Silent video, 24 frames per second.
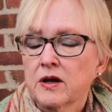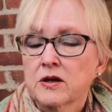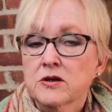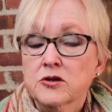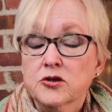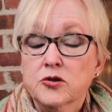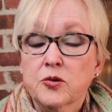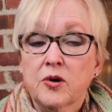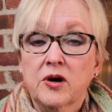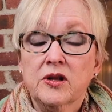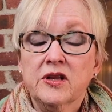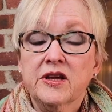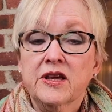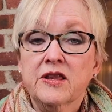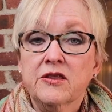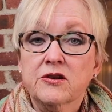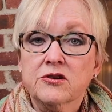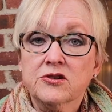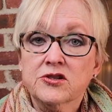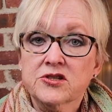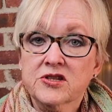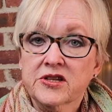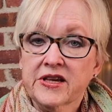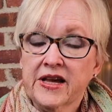So I'll
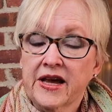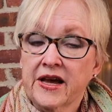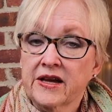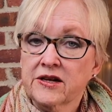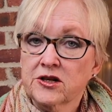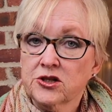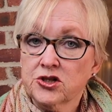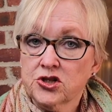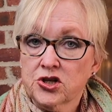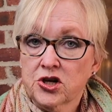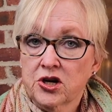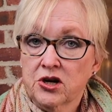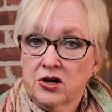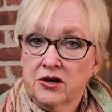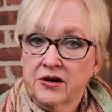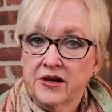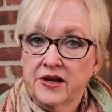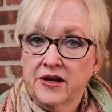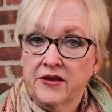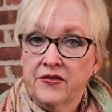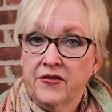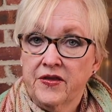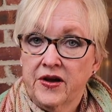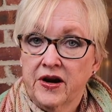either scan a chart
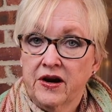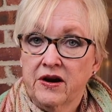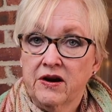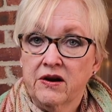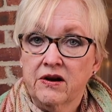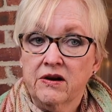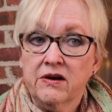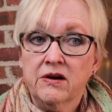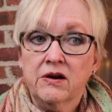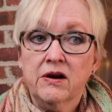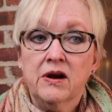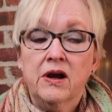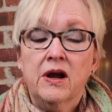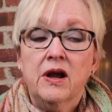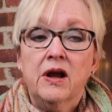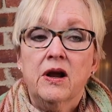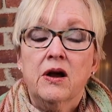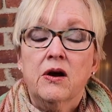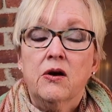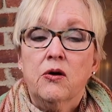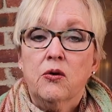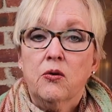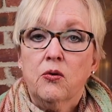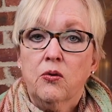in there,
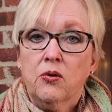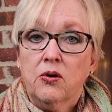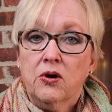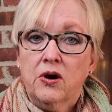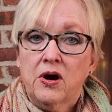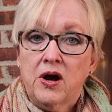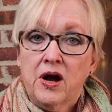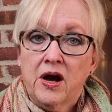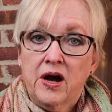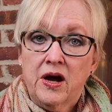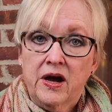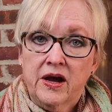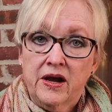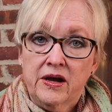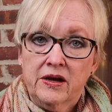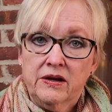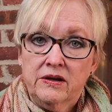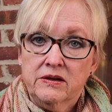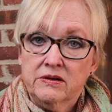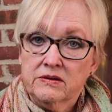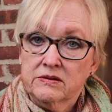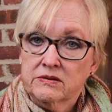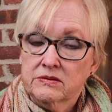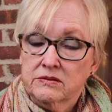or I
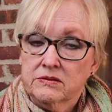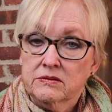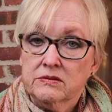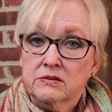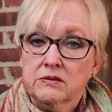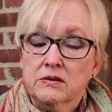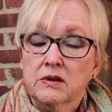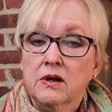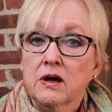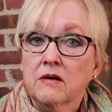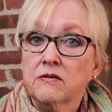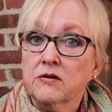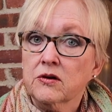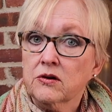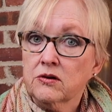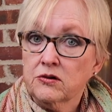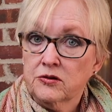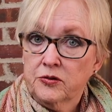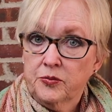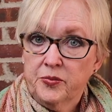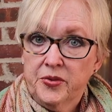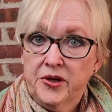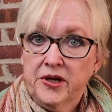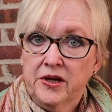love a
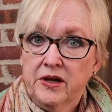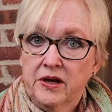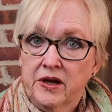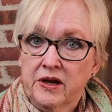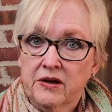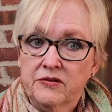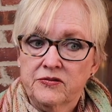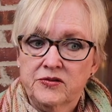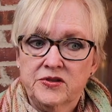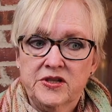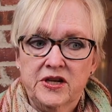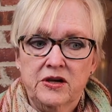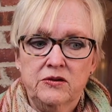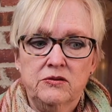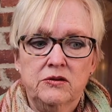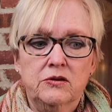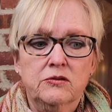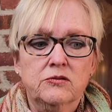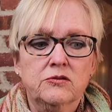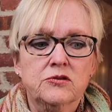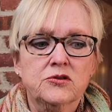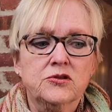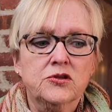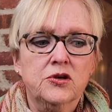good PDF
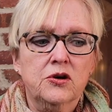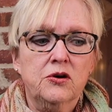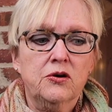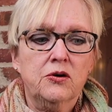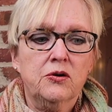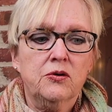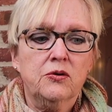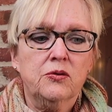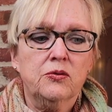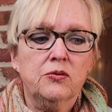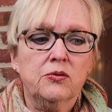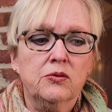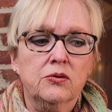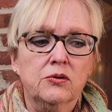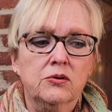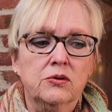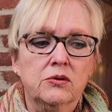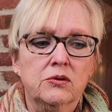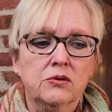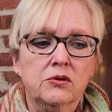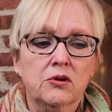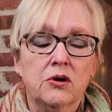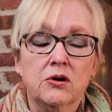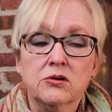download. So
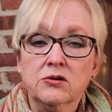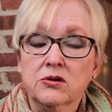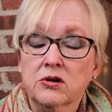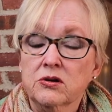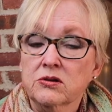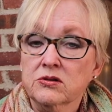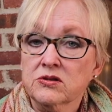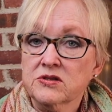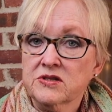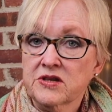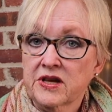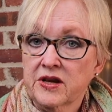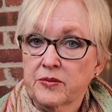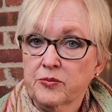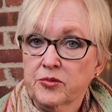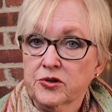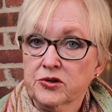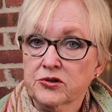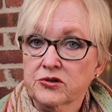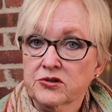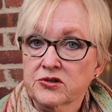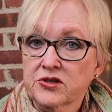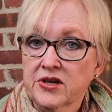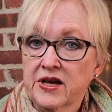Long Dog
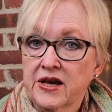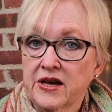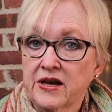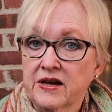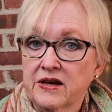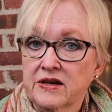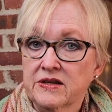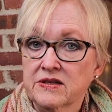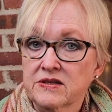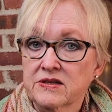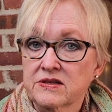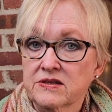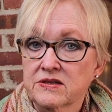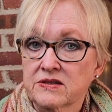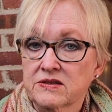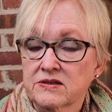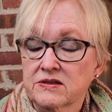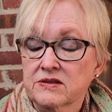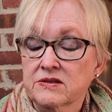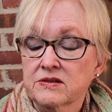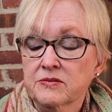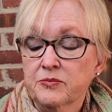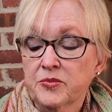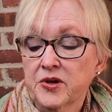Samplers
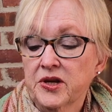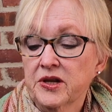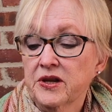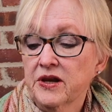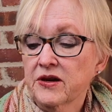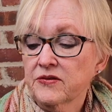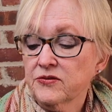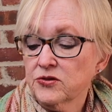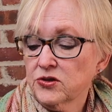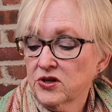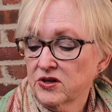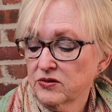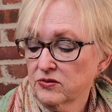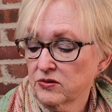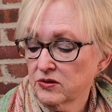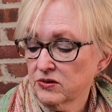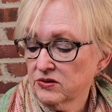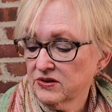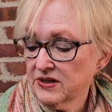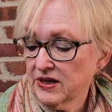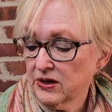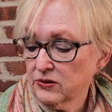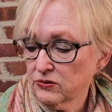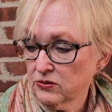has PDF
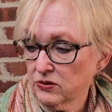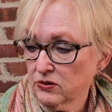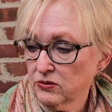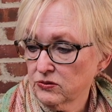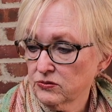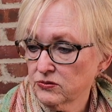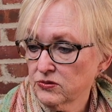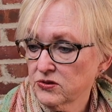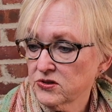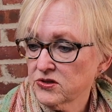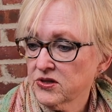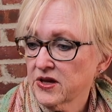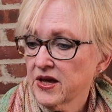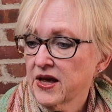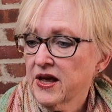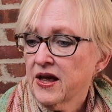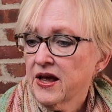downloads,